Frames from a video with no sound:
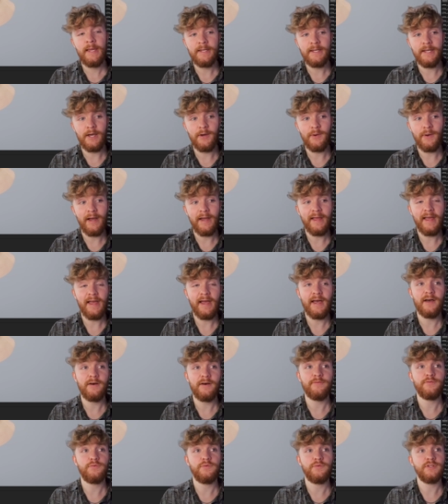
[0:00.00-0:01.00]
Now I
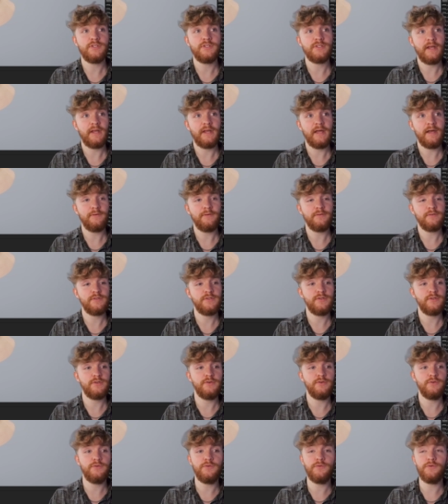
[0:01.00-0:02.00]
have reached out
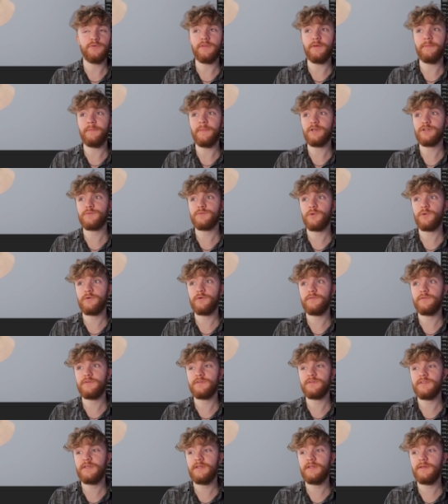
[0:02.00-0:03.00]
to the mesh
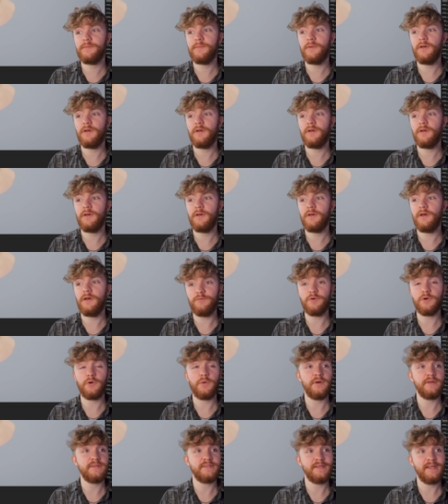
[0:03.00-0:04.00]
morpher team uh, and
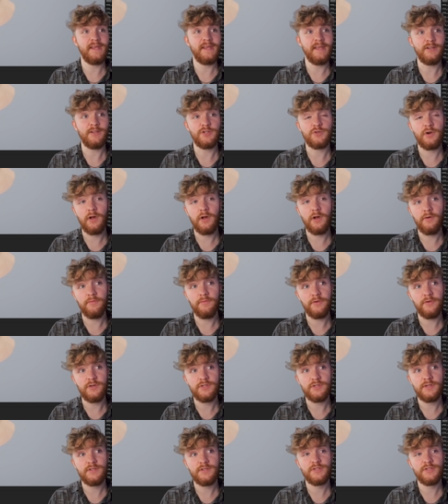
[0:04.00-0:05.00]
requested a trial
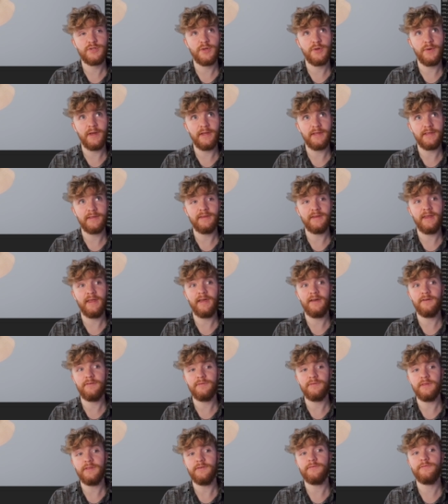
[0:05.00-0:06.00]
version so I could
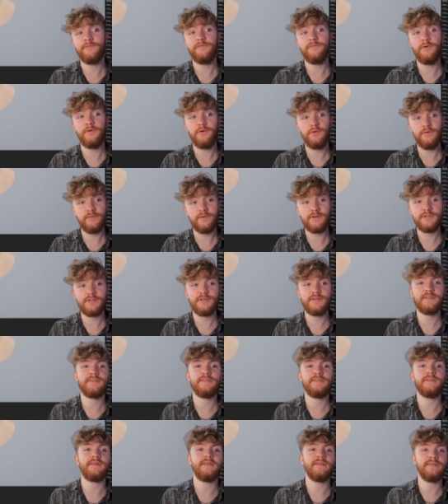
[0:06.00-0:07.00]
have the full
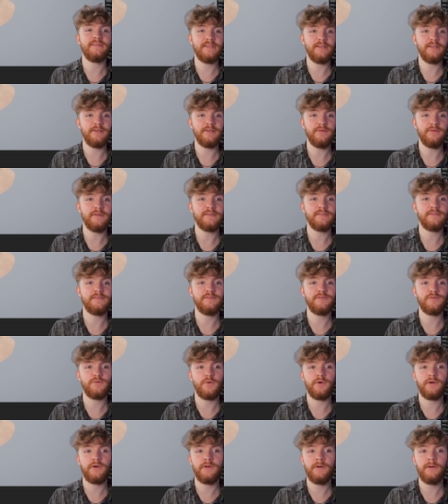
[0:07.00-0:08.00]
version to continue this
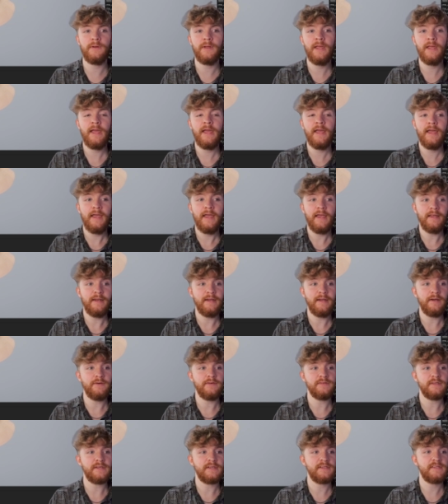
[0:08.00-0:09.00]
tutorial and I
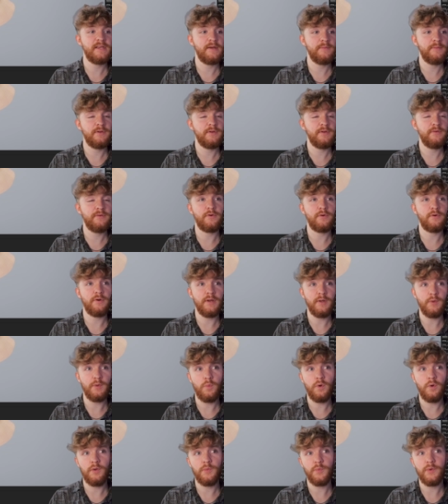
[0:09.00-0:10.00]
was accepted for a
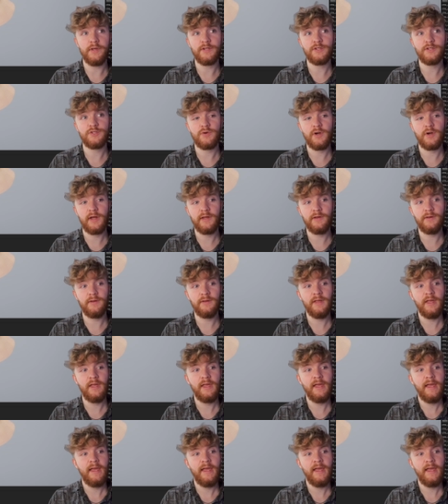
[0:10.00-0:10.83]
one week trial.